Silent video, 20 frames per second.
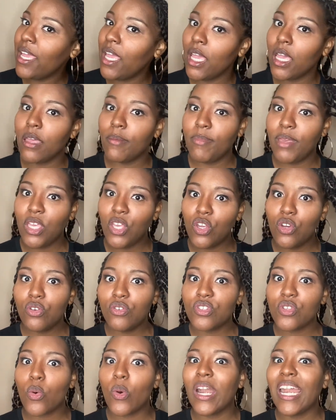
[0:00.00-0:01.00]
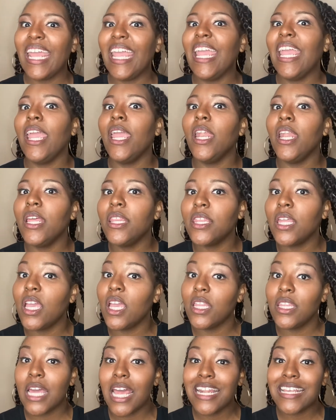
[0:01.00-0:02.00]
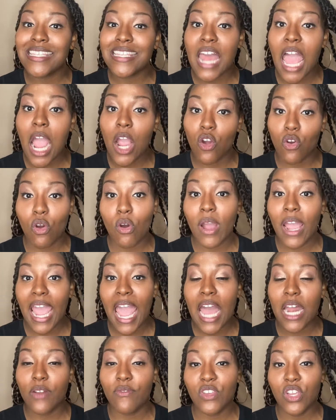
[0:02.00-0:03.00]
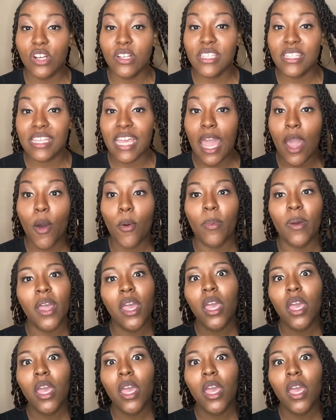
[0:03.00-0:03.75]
It can be used on anything that is not growing out of your scalp.